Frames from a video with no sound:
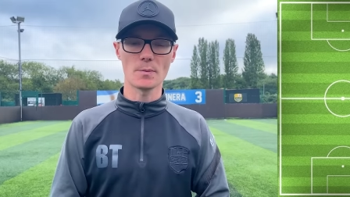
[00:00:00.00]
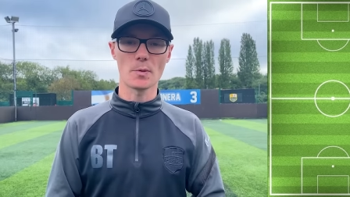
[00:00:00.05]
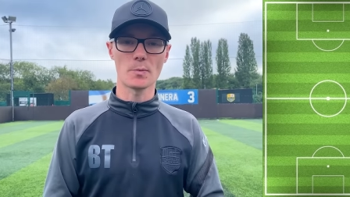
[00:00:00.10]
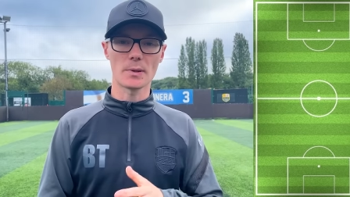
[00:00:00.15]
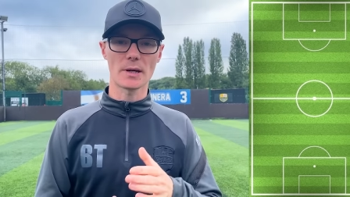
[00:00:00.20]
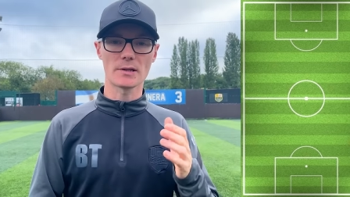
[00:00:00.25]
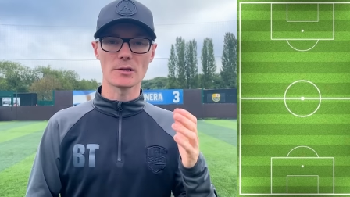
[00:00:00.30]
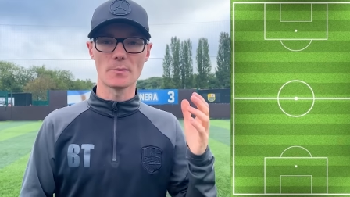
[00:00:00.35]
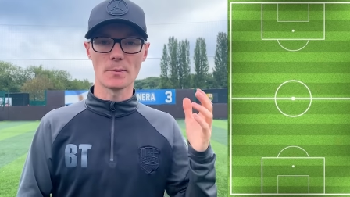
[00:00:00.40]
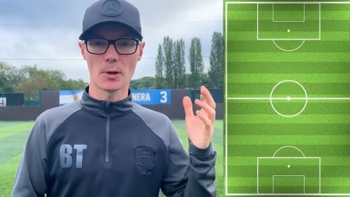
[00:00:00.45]

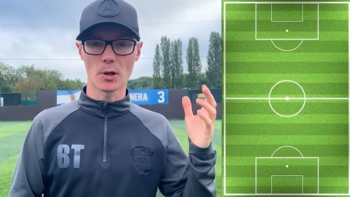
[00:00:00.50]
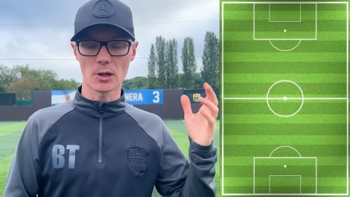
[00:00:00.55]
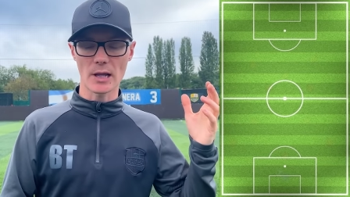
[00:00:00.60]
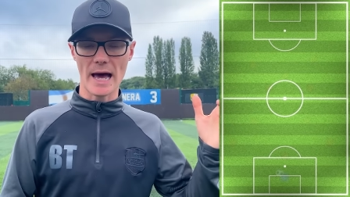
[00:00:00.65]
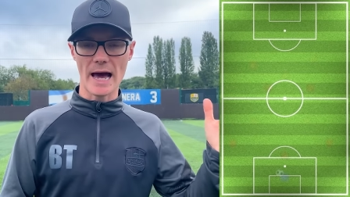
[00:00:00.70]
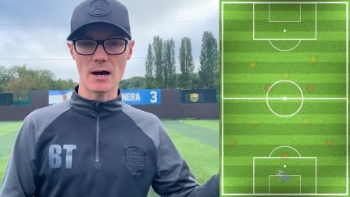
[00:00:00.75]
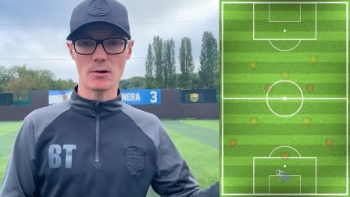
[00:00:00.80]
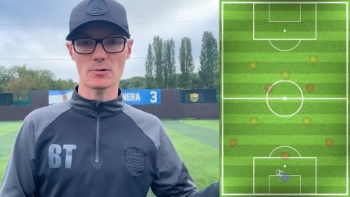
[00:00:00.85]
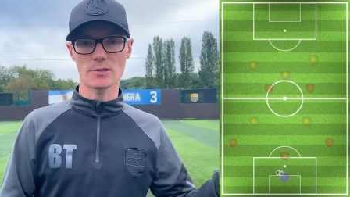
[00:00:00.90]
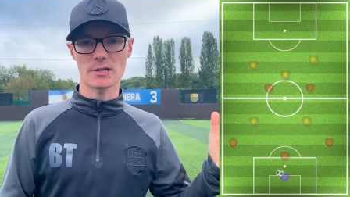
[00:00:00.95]
playing the ball
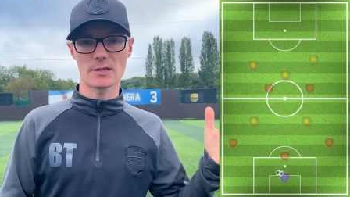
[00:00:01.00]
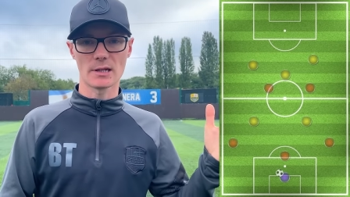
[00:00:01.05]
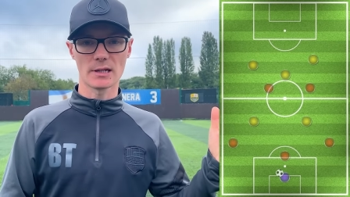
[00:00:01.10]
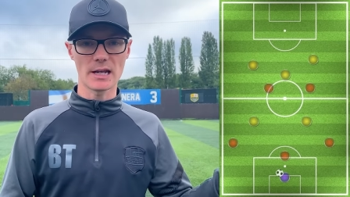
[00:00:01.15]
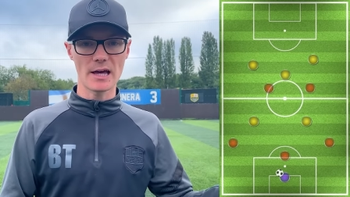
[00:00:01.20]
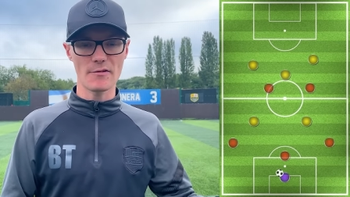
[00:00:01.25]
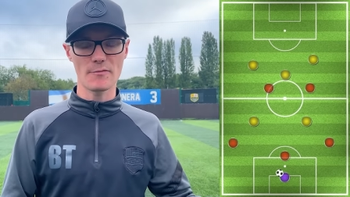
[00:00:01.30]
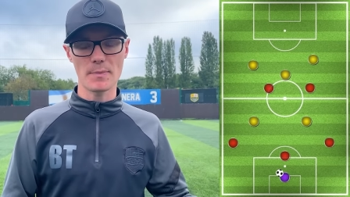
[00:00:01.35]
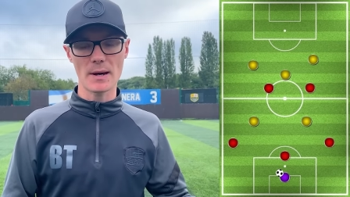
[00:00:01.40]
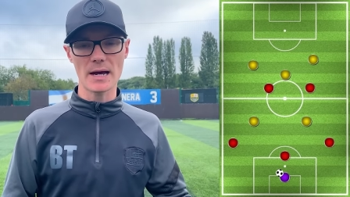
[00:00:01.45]
out to the
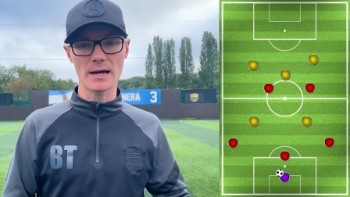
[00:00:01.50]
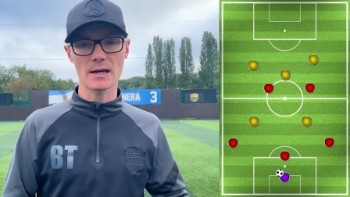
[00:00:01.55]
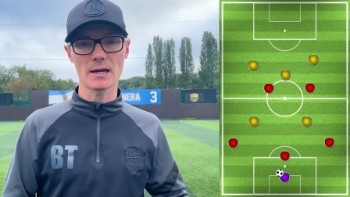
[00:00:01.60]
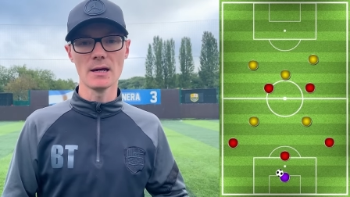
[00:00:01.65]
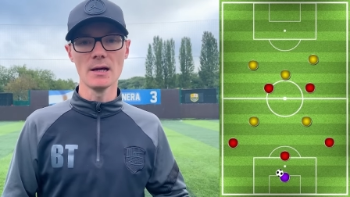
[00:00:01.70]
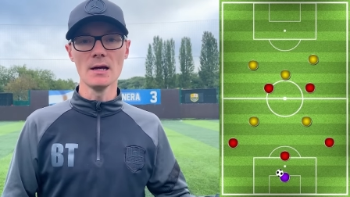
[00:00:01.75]
left back,